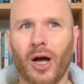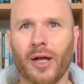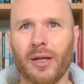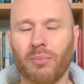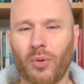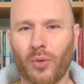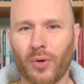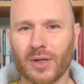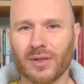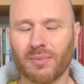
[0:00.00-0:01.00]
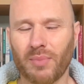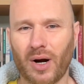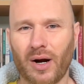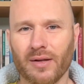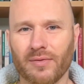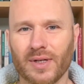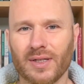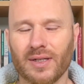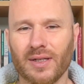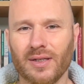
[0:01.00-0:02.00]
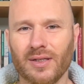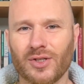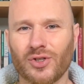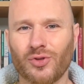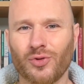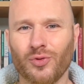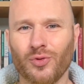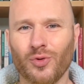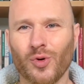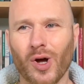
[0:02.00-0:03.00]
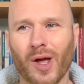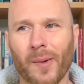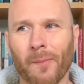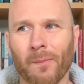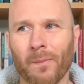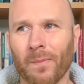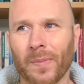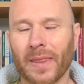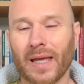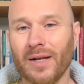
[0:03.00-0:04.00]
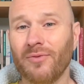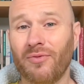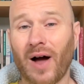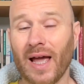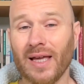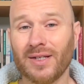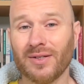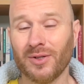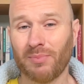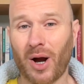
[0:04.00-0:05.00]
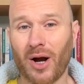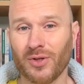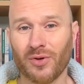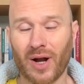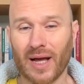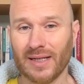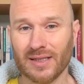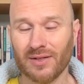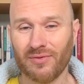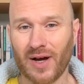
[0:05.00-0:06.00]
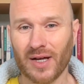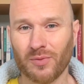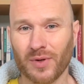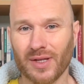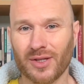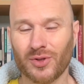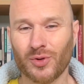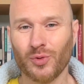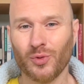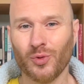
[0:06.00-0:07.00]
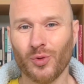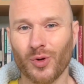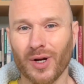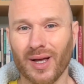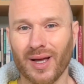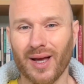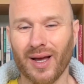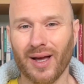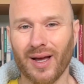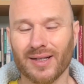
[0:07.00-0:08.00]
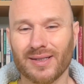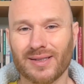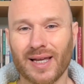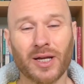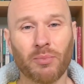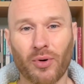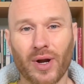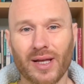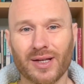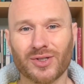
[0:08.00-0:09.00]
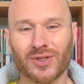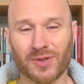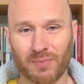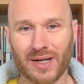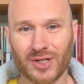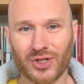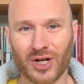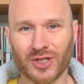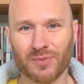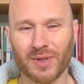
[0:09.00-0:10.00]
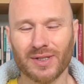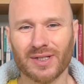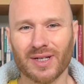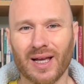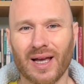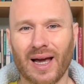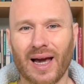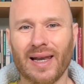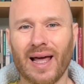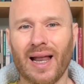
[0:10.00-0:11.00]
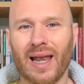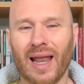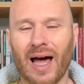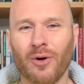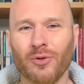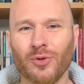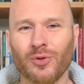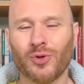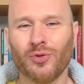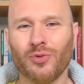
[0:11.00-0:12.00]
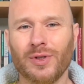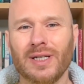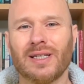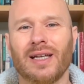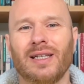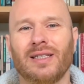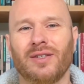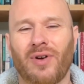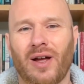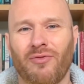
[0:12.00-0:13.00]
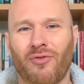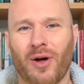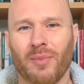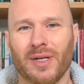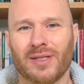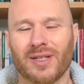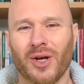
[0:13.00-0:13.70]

an important part of it is to invite the part you're identified with to take a break, suspend judgment, and allow you to disidentify from it,